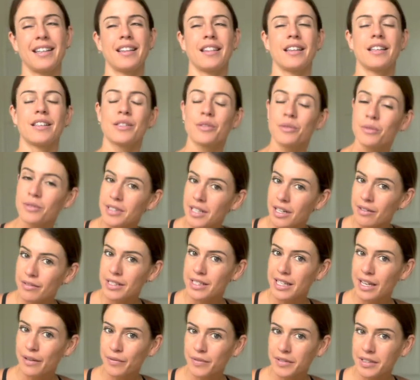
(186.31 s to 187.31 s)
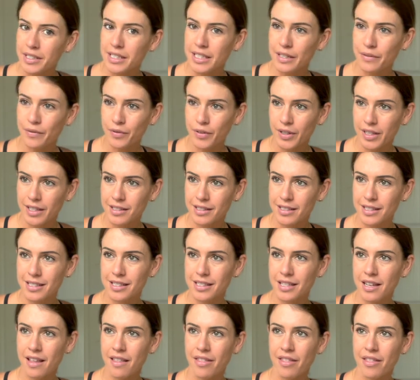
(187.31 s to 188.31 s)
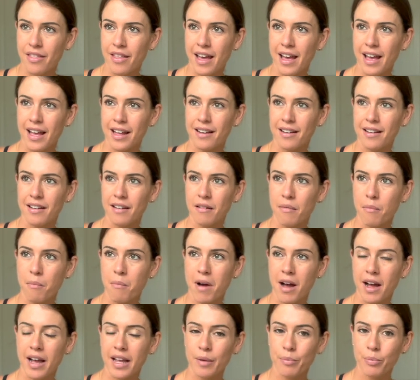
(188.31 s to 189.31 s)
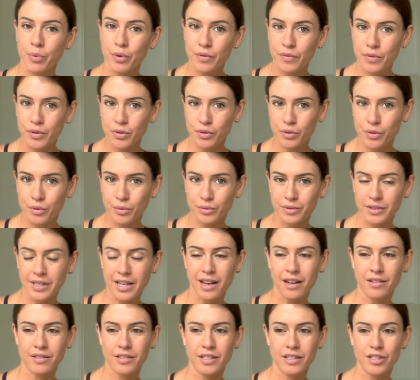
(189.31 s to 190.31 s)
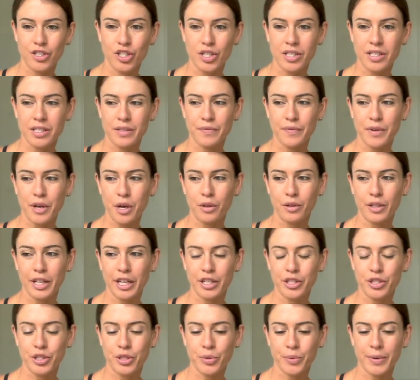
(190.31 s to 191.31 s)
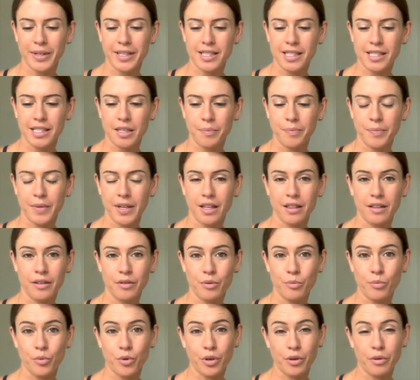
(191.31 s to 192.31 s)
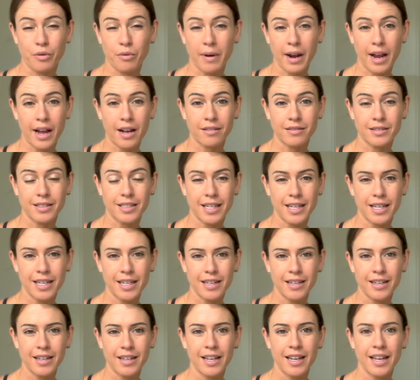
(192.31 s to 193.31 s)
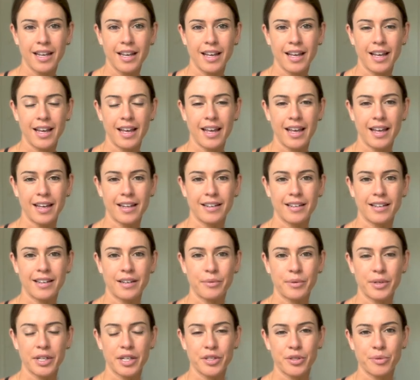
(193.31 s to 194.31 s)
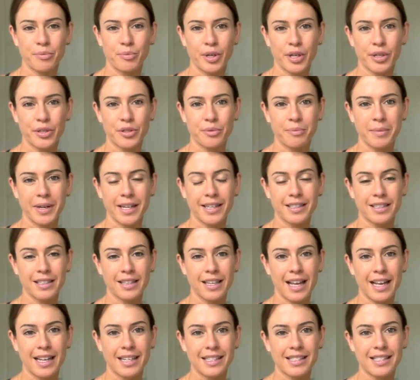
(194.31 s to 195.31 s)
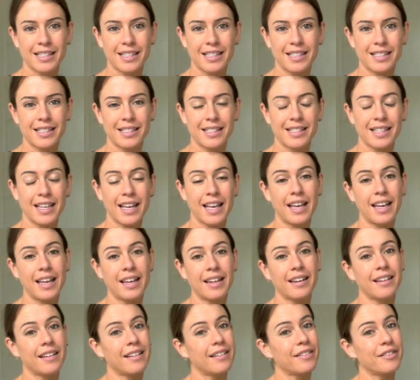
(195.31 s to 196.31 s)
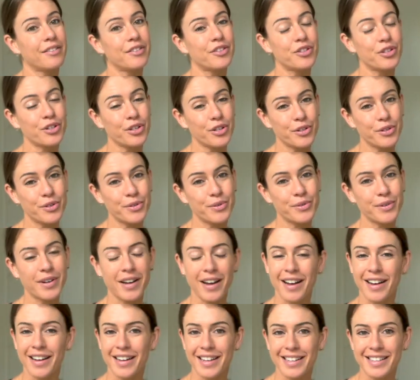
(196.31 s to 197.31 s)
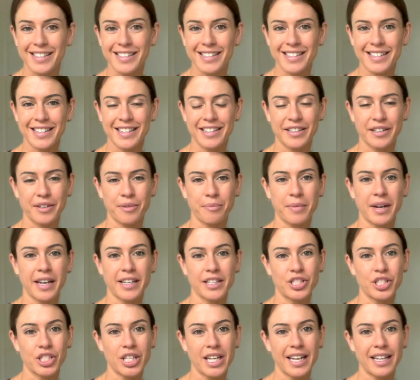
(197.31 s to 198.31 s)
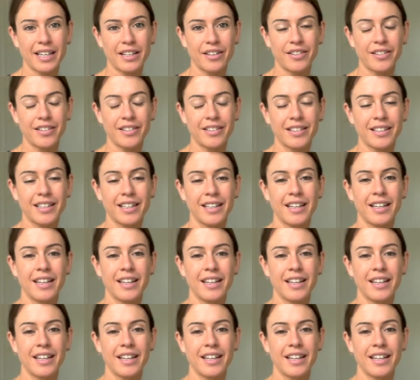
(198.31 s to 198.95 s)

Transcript: This cool down was definitely different than my previous cool downs. I just felt like doing something a little more grounded and I wanted to bring to my classes and to you guys here on my channel.